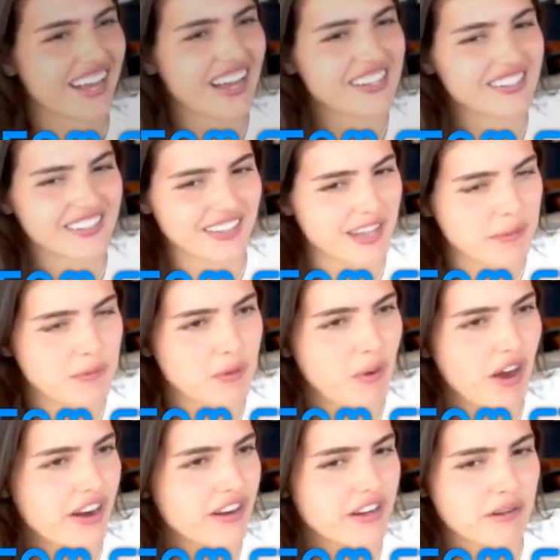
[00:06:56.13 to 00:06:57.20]
guys, keep the
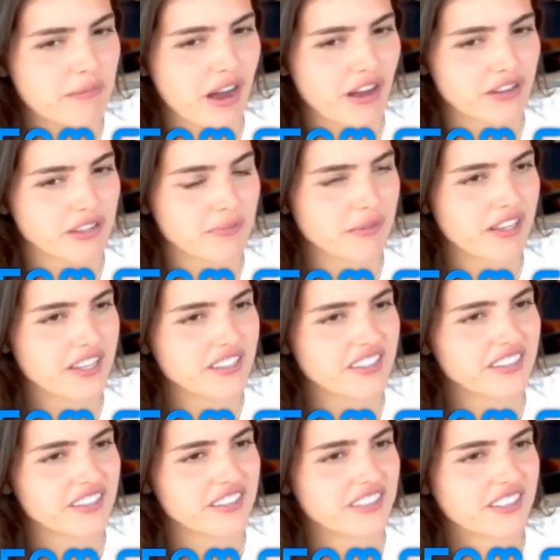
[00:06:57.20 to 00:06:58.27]
water in your mouths, please.
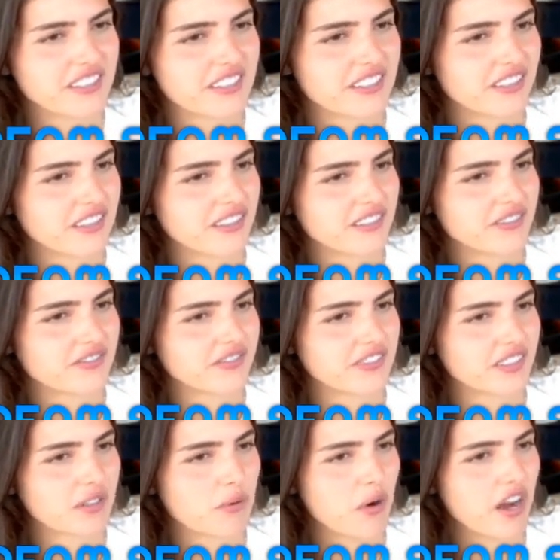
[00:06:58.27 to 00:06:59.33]

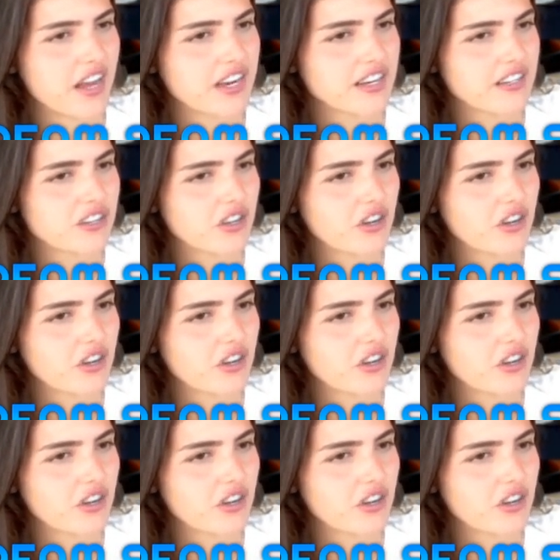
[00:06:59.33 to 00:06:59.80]
One, two.